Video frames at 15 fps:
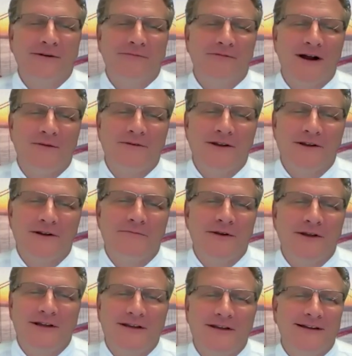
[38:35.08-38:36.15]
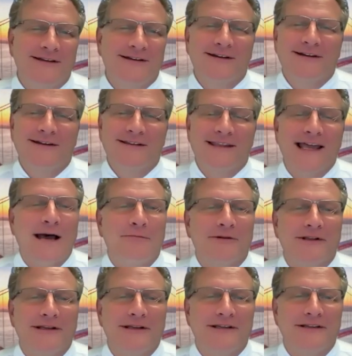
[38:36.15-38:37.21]
probably going to be
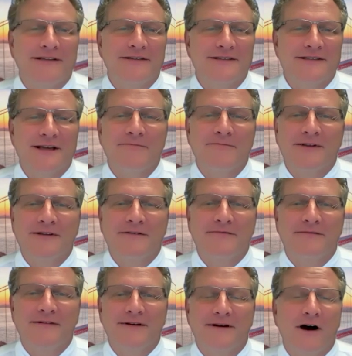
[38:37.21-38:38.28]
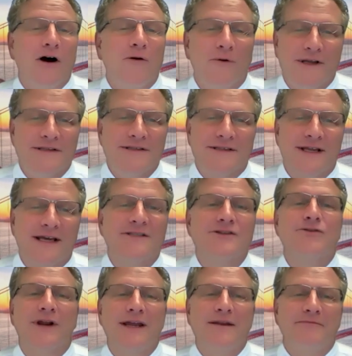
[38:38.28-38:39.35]
dabbling in something always, and that's
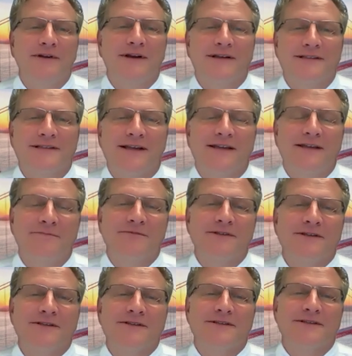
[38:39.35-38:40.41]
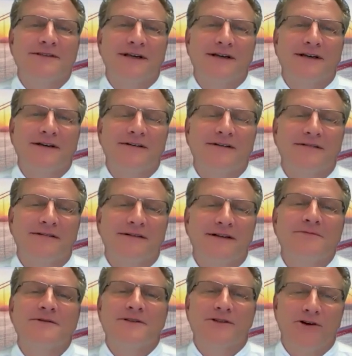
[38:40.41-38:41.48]
great, because that keeps us
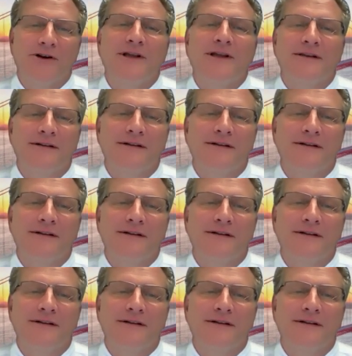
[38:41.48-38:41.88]
learning.